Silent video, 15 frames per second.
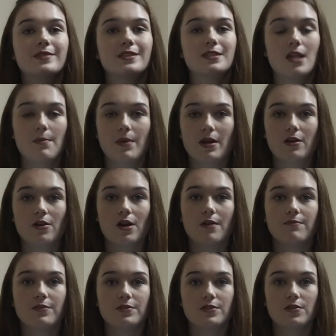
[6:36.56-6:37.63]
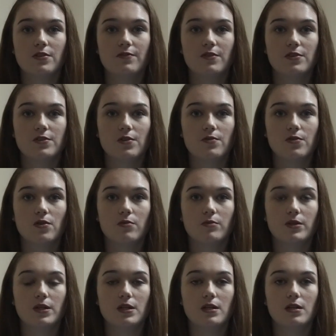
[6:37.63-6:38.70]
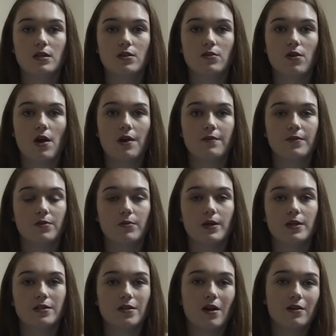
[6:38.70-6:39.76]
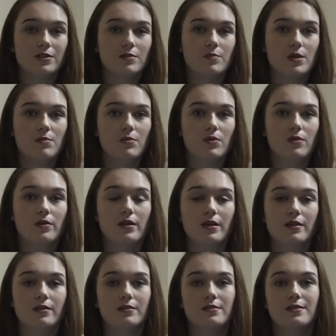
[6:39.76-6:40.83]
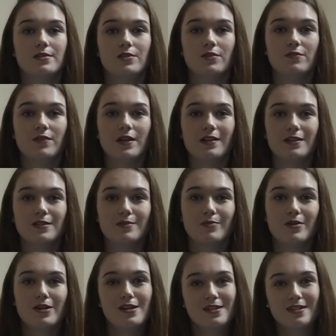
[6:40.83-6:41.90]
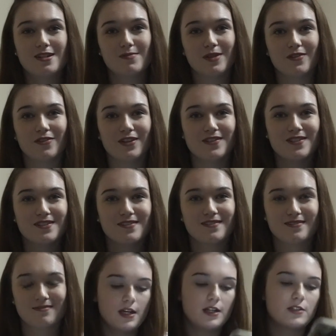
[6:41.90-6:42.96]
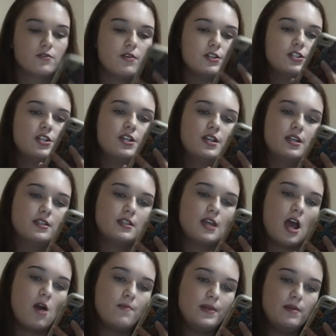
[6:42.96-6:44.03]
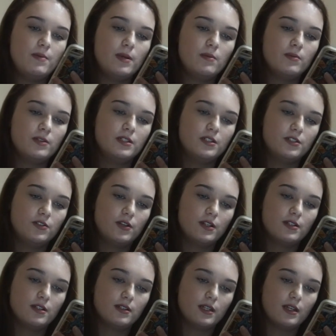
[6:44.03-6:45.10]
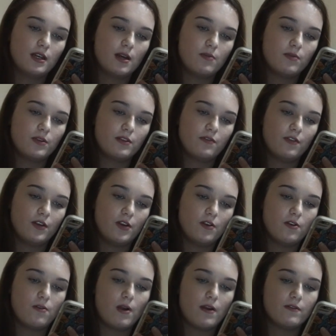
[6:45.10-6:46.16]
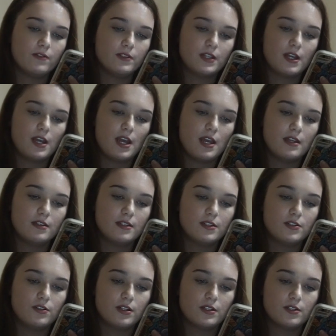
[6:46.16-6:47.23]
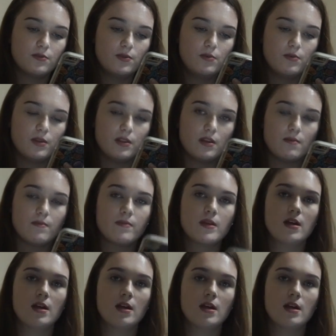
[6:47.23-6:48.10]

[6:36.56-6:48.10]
step out of your comfort zone if you don't normally, go out of your way to talk to people, and you'll find it's pretty easy to make friends. Next question is, how many people did you get to link up with for your arrival date, and did you get to room with them?